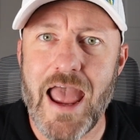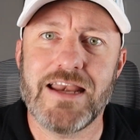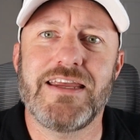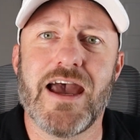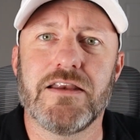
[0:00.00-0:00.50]

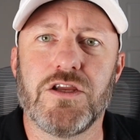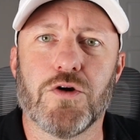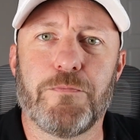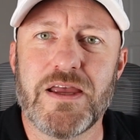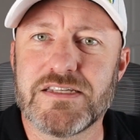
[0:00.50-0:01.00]
and yet
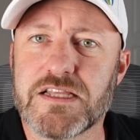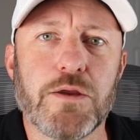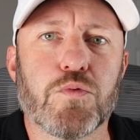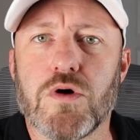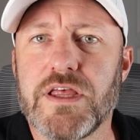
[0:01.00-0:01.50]
you're
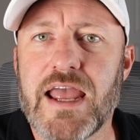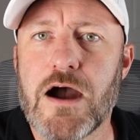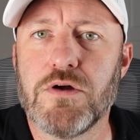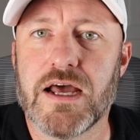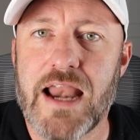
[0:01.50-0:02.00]
basically rolling
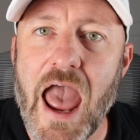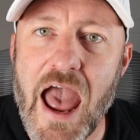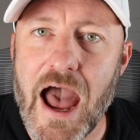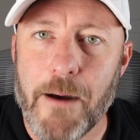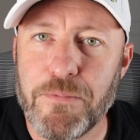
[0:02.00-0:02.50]
out an
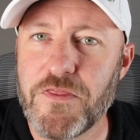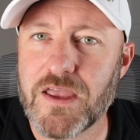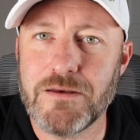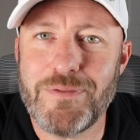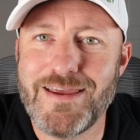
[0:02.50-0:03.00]
app
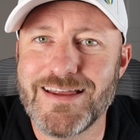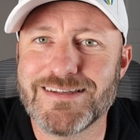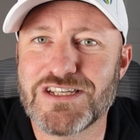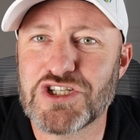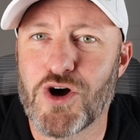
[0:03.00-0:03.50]
that can be
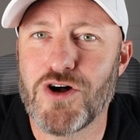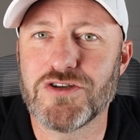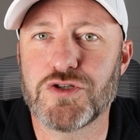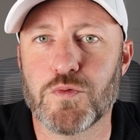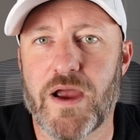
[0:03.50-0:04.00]

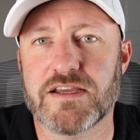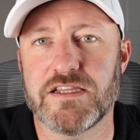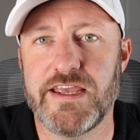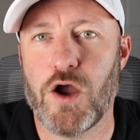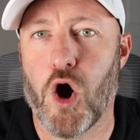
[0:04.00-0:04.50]
installed
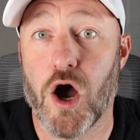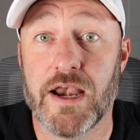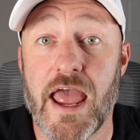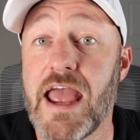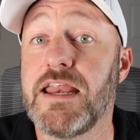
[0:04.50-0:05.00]
directly
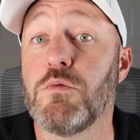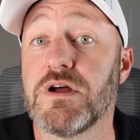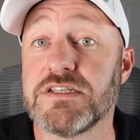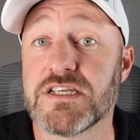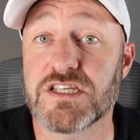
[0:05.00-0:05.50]
on
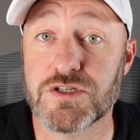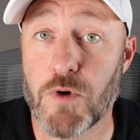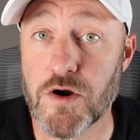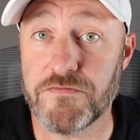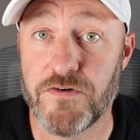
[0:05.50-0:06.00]
anyone's
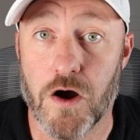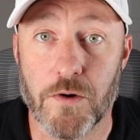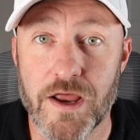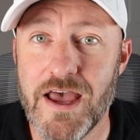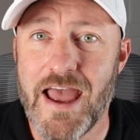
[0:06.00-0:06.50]

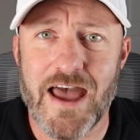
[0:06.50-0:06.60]
smartphone,